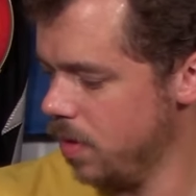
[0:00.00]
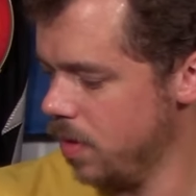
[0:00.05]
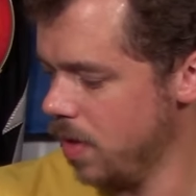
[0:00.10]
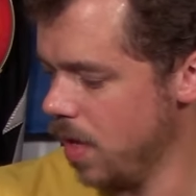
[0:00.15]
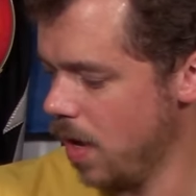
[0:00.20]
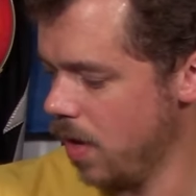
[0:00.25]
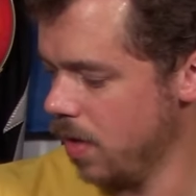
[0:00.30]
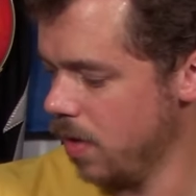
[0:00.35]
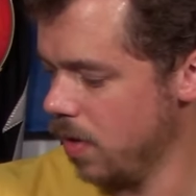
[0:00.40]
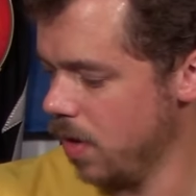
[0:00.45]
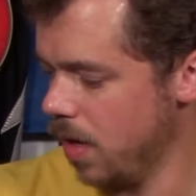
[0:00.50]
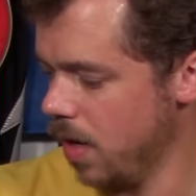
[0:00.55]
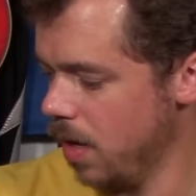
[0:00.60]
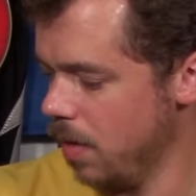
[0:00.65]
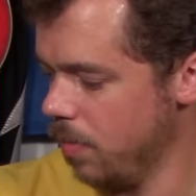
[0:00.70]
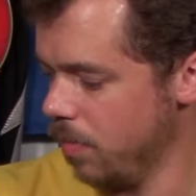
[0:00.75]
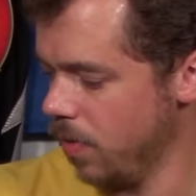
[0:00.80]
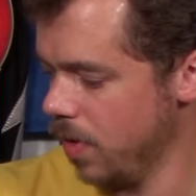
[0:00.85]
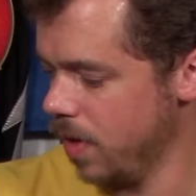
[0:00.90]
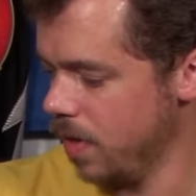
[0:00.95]
Now here
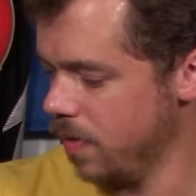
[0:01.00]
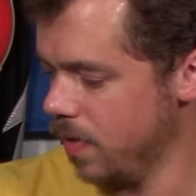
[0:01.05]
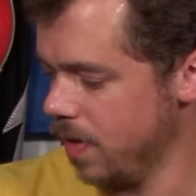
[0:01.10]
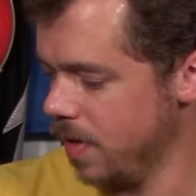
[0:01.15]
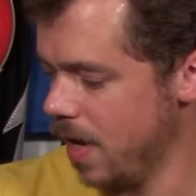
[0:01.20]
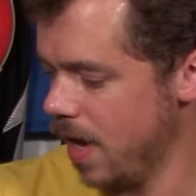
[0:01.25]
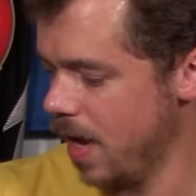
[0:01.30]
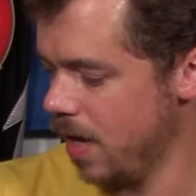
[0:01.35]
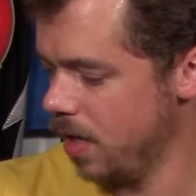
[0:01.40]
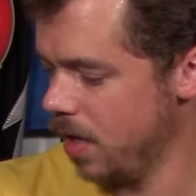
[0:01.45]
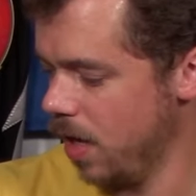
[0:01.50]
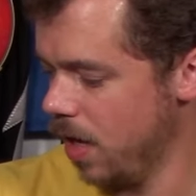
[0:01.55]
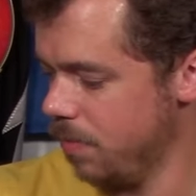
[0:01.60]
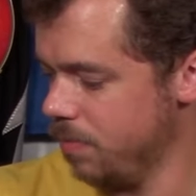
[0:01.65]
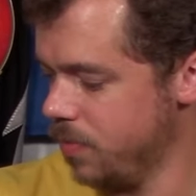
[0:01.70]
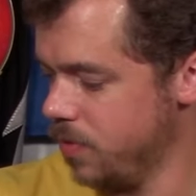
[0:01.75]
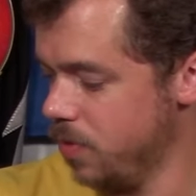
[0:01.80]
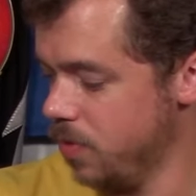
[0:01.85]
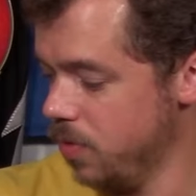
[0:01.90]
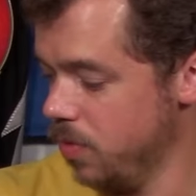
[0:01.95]
I am bringing the gain
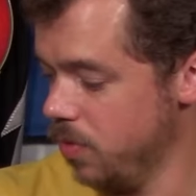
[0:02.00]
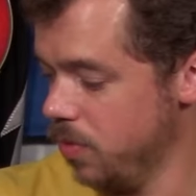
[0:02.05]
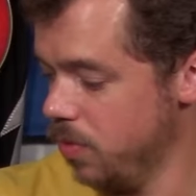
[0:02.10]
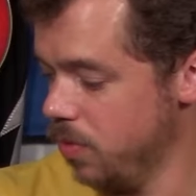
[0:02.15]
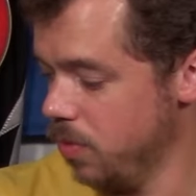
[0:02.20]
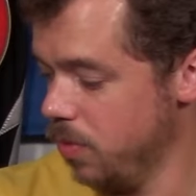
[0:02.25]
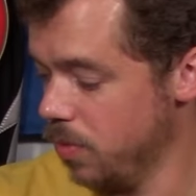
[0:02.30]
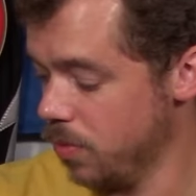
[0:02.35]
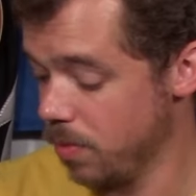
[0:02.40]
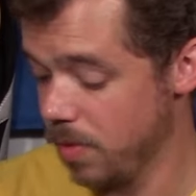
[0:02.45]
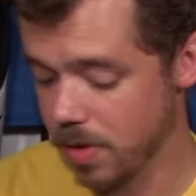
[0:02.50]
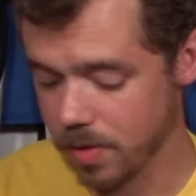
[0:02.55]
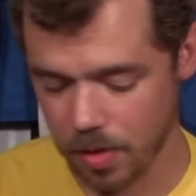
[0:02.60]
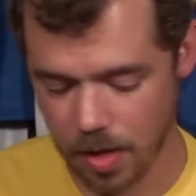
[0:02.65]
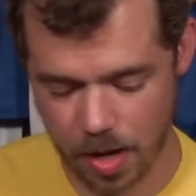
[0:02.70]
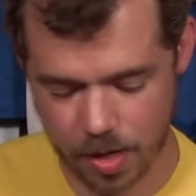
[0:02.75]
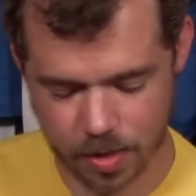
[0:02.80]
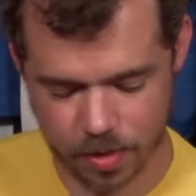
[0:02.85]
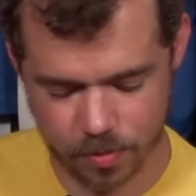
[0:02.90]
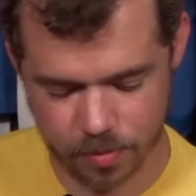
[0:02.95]
up to 3
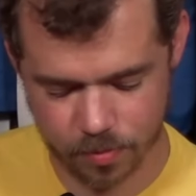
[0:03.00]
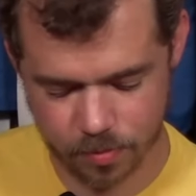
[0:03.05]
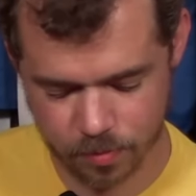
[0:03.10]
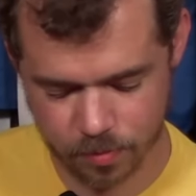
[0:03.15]
o'clock.